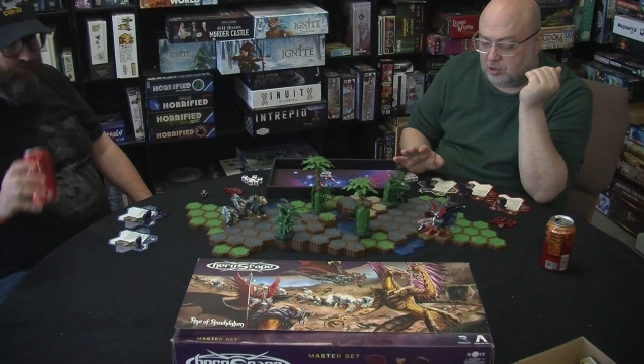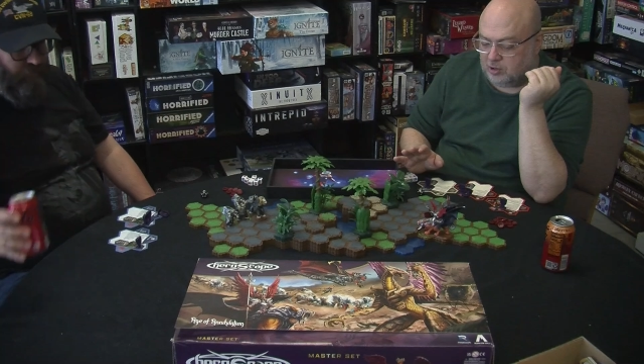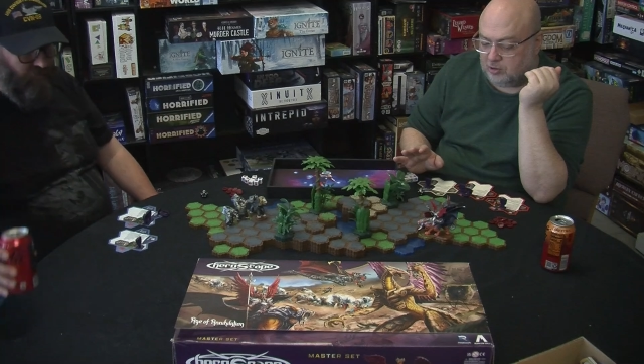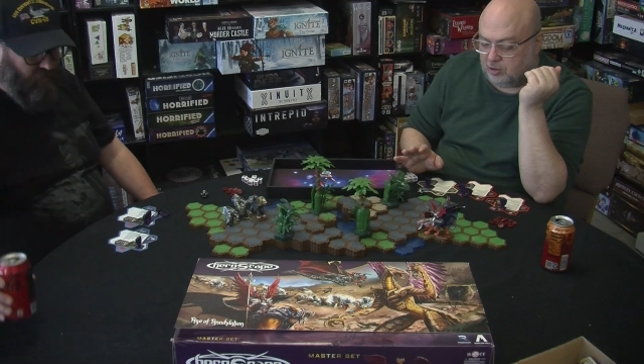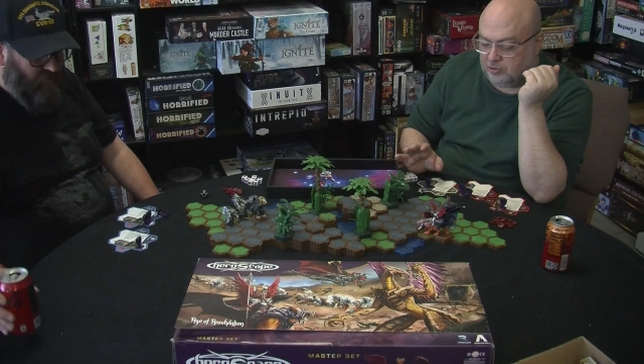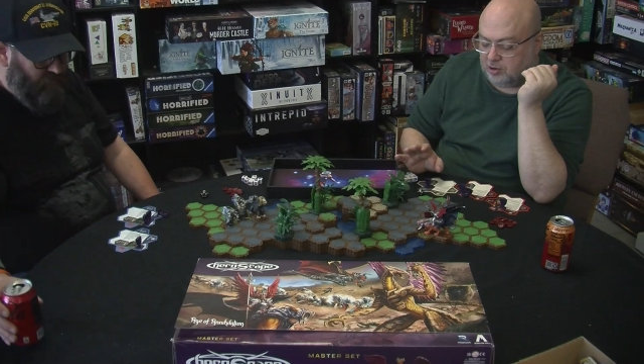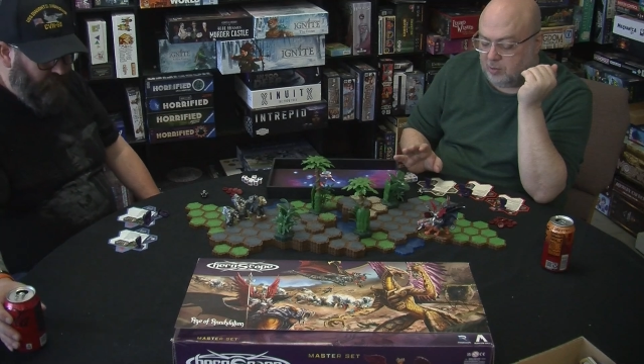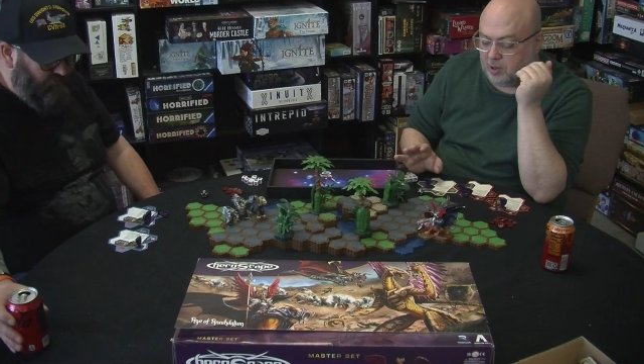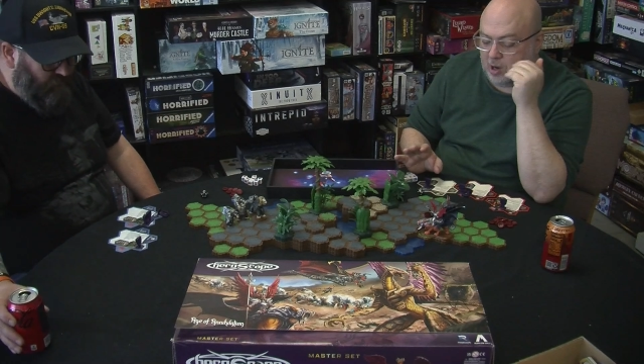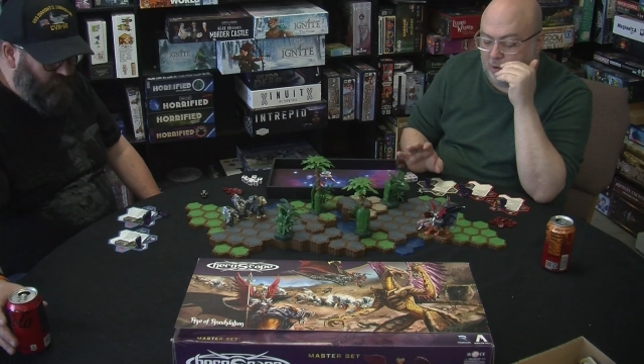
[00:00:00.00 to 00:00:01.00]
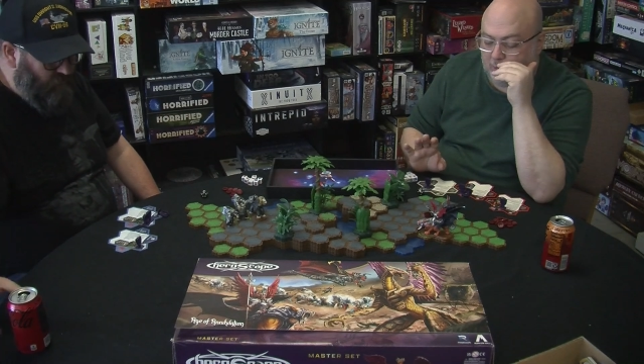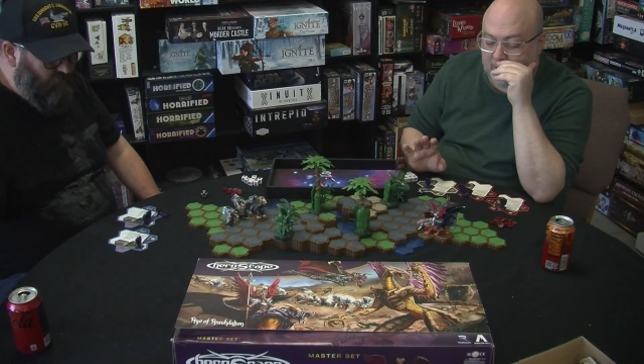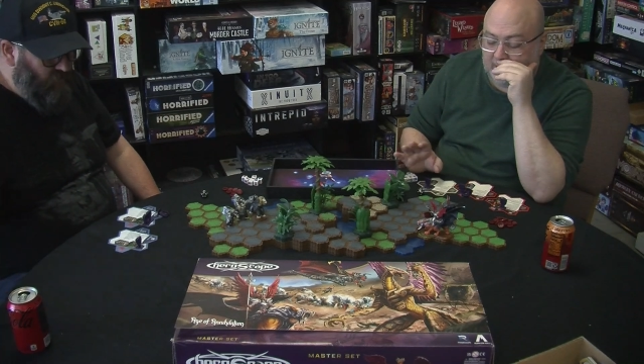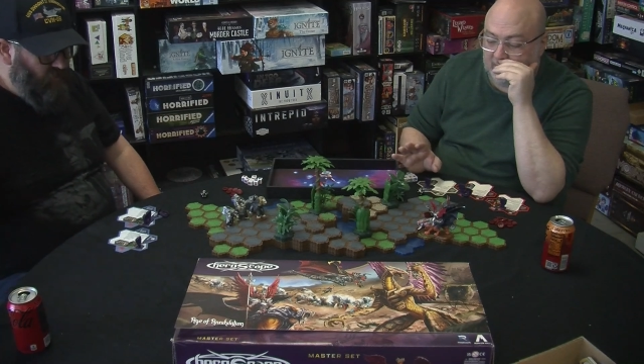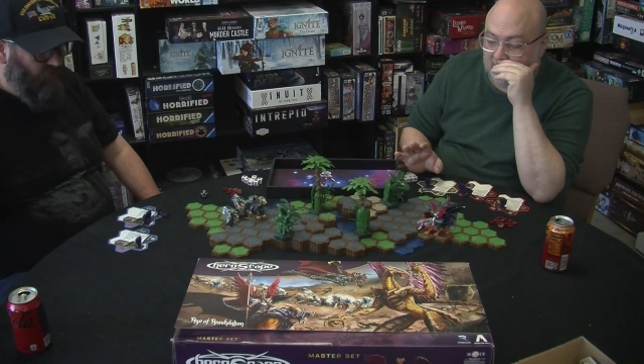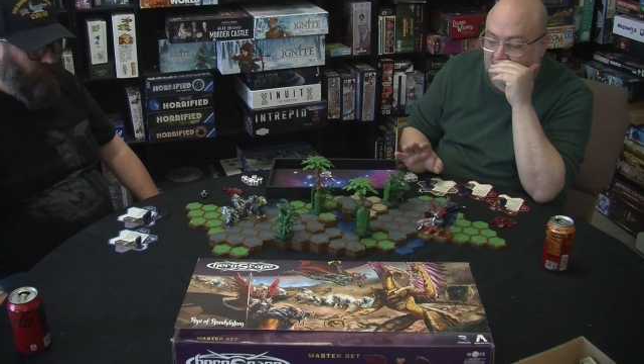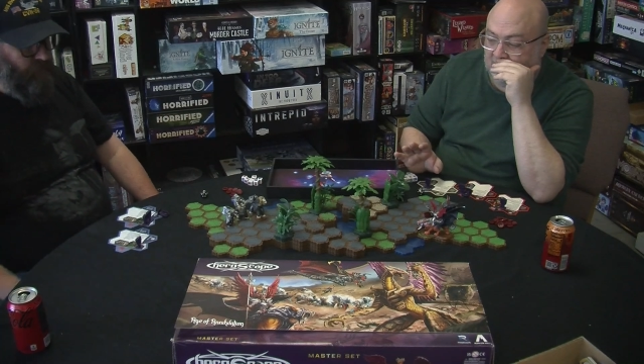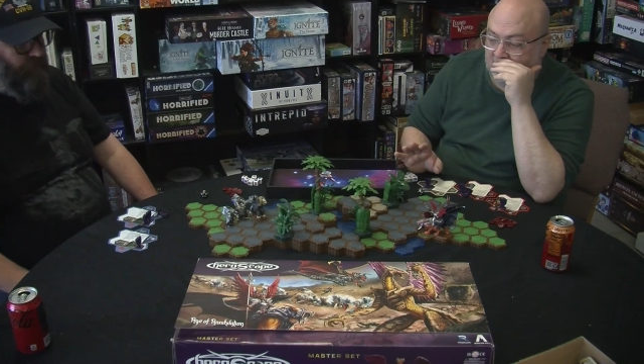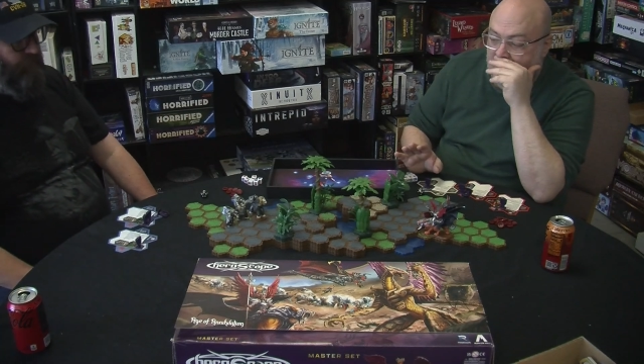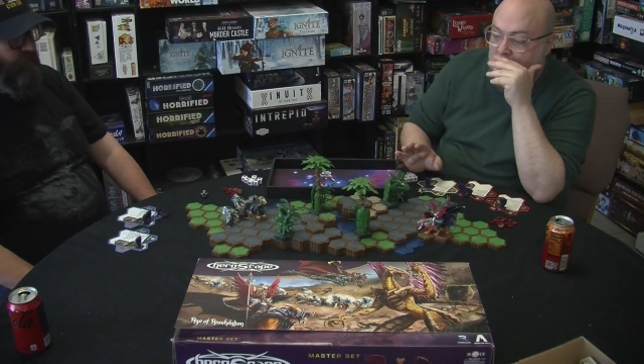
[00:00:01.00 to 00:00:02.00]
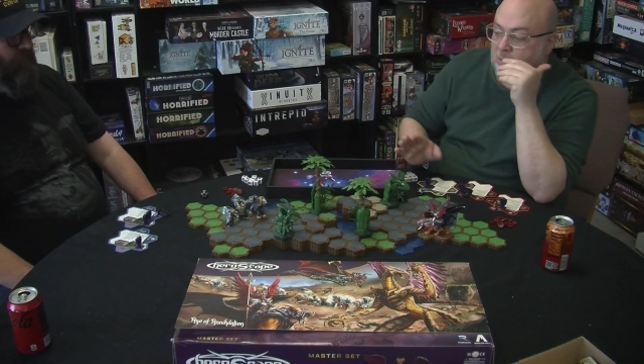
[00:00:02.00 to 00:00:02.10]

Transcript: or so ago, Raylin